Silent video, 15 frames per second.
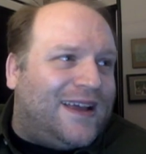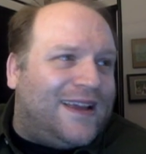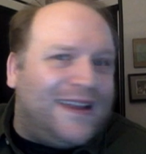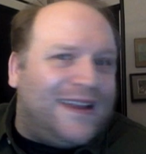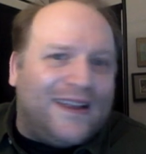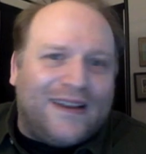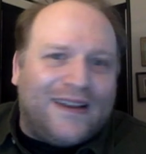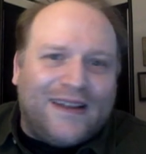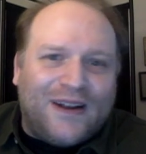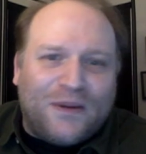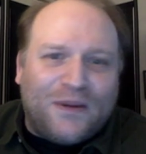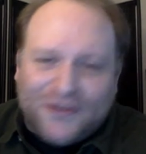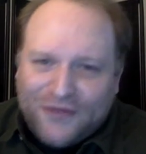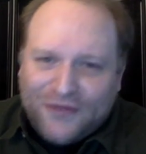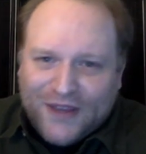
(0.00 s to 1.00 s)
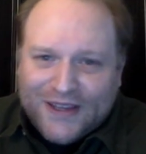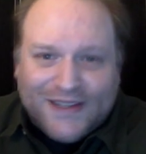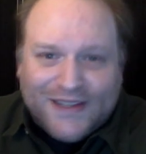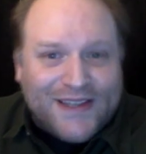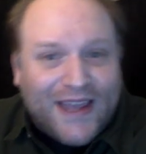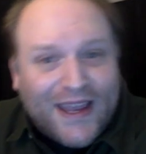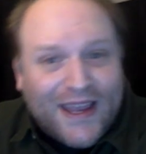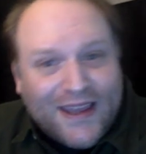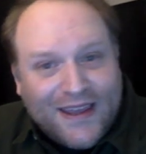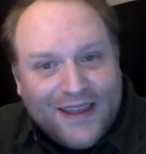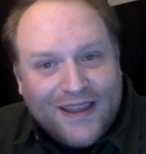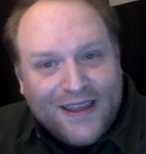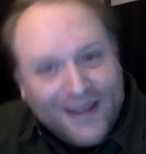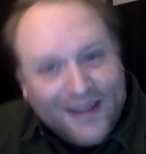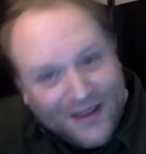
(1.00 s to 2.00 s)
It almost feels like
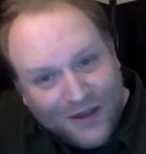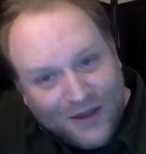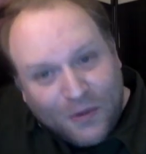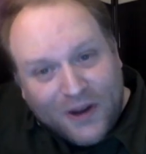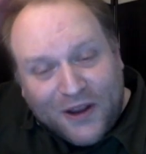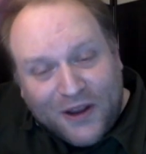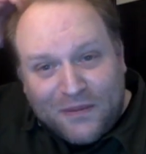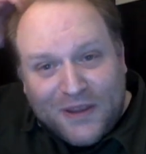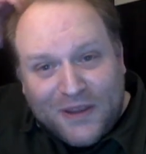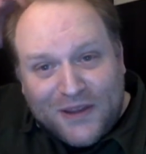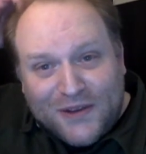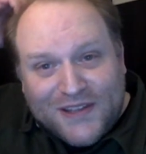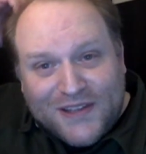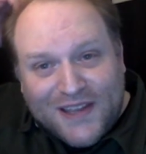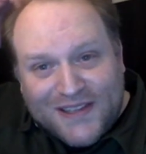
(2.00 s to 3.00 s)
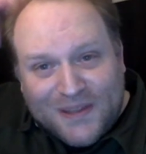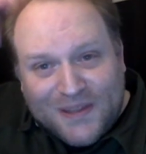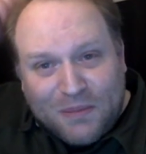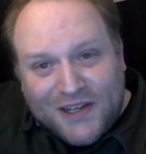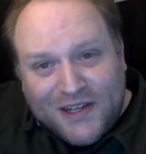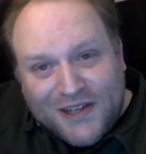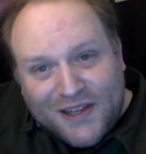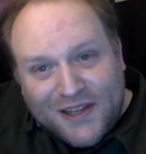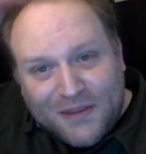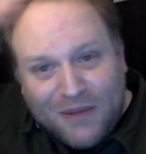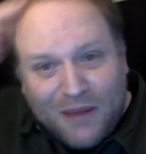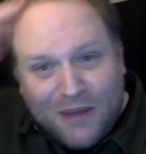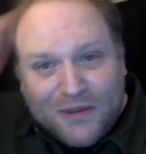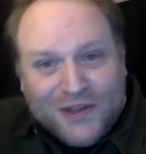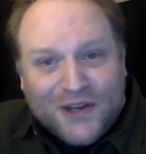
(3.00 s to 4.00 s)
what could have been used as the pitch to the
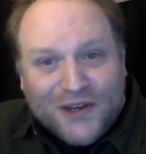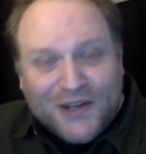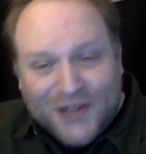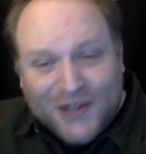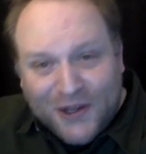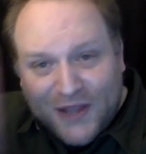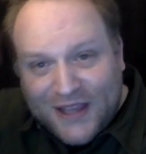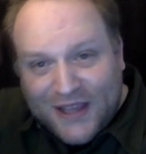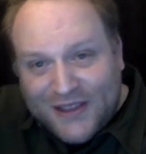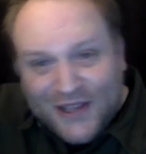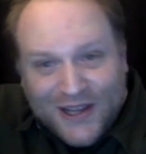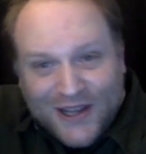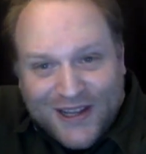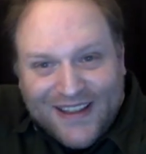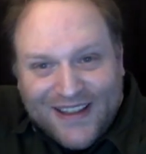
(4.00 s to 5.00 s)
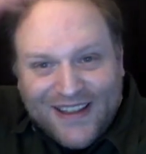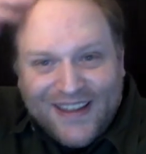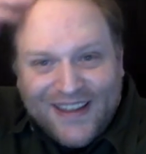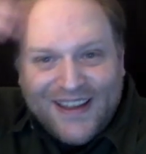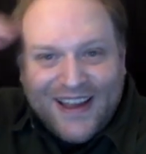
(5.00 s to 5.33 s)
publisher to show, like, look, a